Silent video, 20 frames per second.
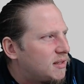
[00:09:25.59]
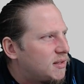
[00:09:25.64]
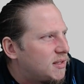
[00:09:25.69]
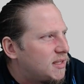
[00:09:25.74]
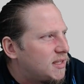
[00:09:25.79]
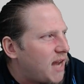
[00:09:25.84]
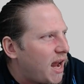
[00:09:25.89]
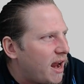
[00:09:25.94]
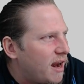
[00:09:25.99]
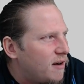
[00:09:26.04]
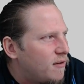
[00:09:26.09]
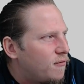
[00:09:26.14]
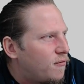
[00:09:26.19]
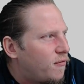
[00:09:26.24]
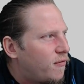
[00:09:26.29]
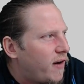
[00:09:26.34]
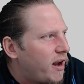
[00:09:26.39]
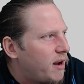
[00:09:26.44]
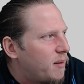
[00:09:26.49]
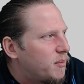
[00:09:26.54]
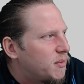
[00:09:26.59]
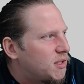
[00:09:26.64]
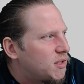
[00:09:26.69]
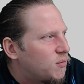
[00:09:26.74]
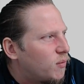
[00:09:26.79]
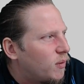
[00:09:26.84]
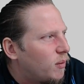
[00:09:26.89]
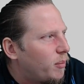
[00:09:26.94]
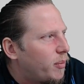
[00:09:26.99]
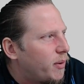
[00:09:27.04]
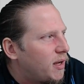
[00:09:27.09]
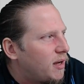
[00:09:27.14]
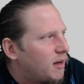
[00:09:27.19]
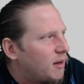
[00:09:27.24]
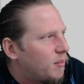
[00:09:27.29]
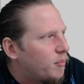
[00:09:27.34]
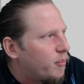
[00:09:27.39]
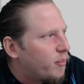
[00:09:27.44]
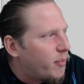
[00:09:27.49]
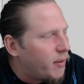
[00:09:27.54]
10 frames will be
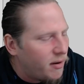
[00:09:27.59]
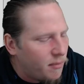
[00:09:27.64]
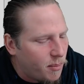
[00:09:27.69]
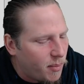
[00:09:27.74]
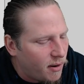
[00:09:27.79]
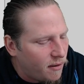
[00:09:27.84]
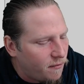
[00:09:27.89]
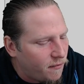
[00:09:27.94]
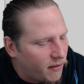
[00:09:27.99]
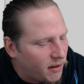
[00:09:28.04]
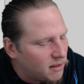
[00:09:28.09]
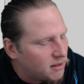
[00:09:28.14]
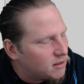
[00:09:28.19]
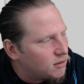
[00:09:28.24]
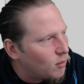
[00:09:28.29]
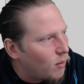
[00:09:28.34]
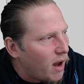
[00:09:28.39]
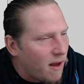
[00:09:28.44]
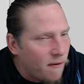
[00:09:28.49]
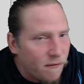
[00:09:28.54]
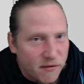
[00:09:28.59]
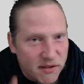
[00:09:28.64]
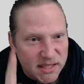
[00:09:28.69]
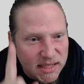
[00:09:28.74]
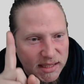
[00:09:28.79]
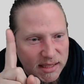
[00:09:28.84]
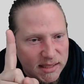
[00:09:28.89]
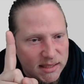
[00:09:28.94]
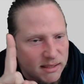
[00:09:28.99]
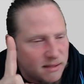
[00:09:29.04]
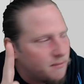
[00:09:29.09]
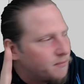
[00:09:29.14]
pretty perfect. So F6,